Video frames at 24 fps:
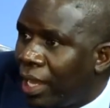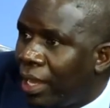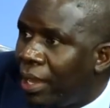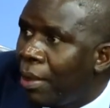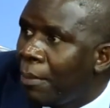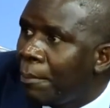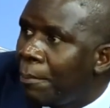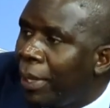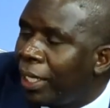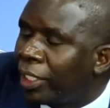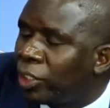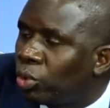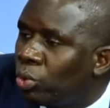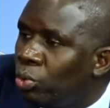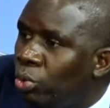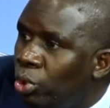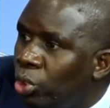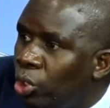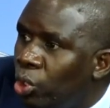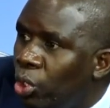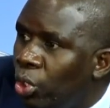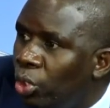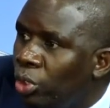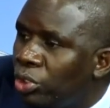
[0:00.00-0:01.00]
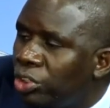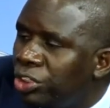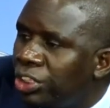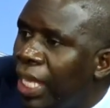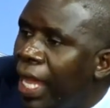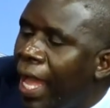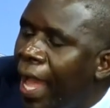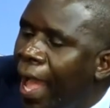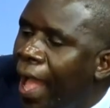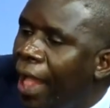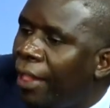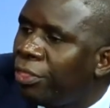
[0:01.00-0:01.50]
Mm. But good loans
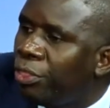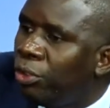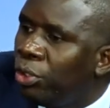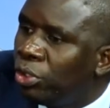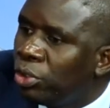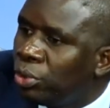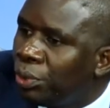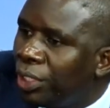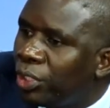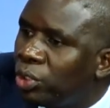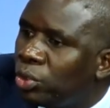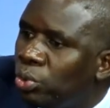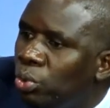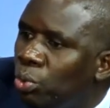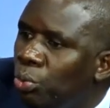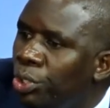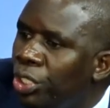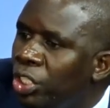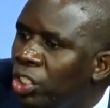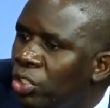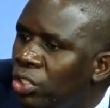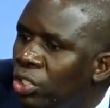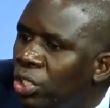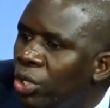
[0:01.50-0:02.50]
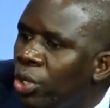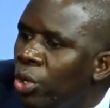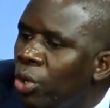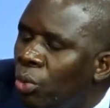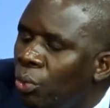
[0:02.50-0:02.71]
are those ones which